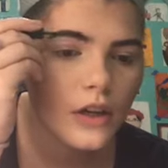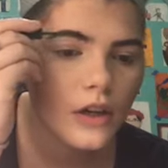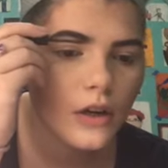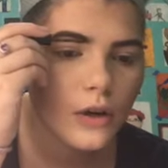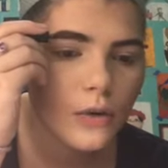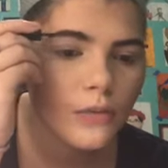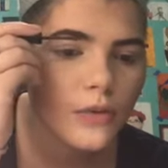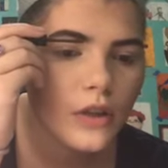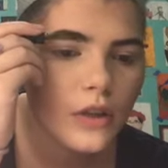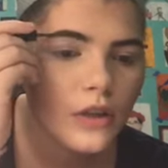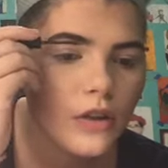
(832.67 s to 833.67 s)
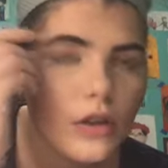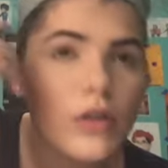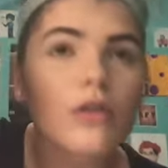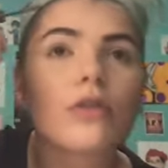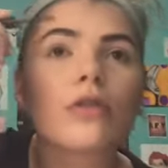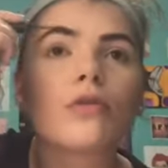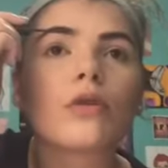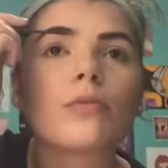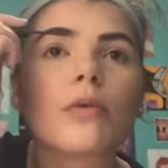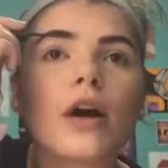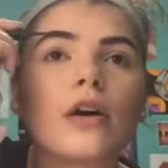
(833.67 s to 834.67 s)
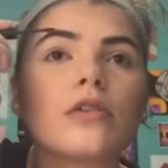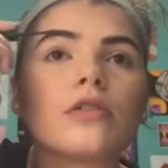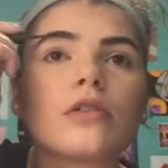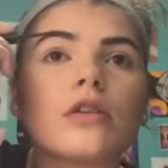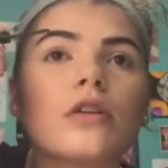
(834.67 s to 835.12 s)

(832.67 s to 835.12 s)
comb through the brows.